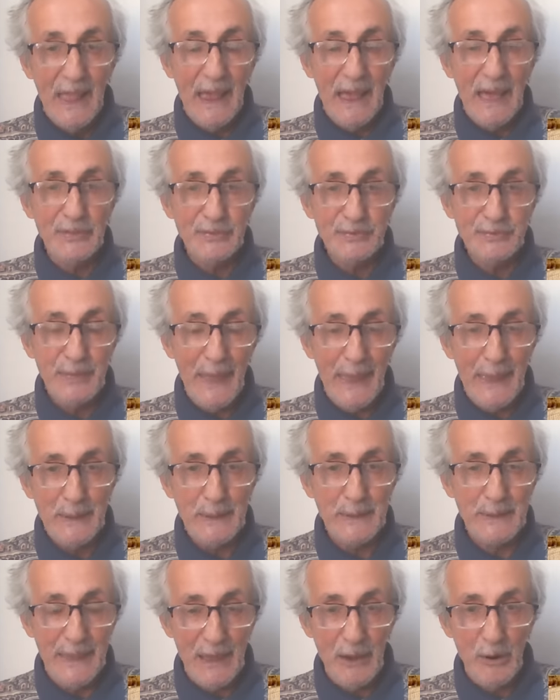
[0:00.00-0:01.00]
and
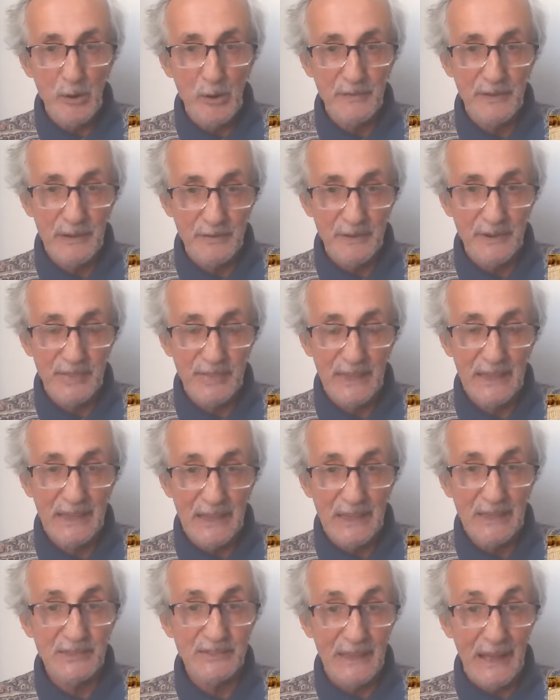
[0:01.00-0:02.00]
take care of everything
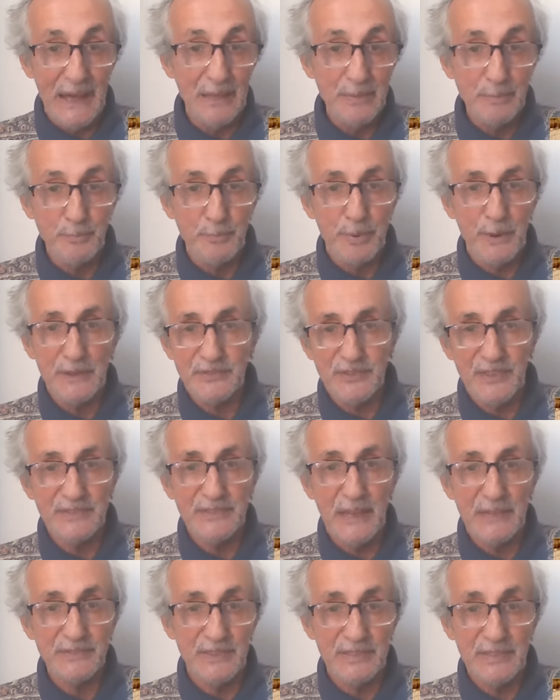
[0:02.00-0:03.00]
is
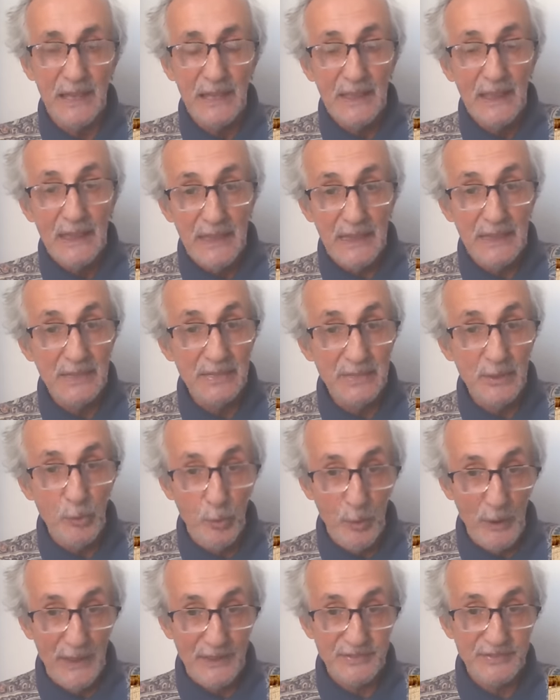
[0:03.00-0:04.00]
unprecedented in the
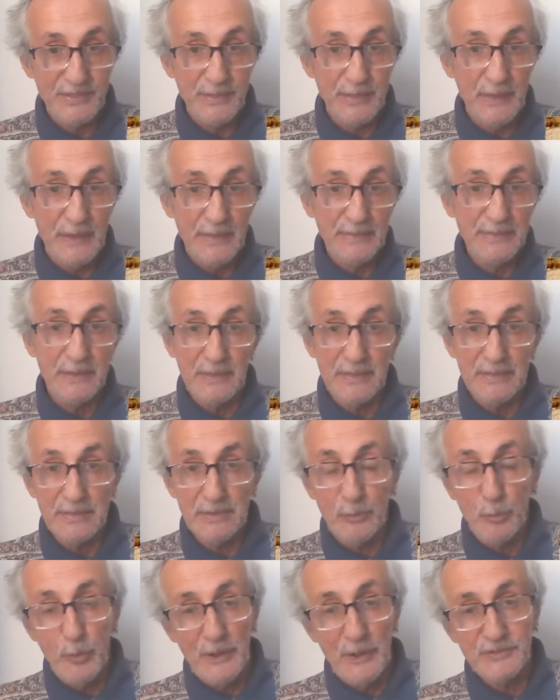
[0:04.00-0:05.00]
West.
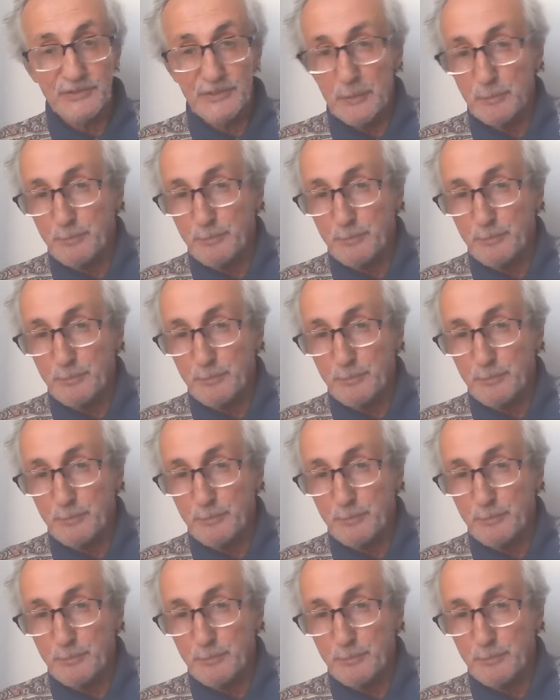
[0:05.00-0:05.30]
The Western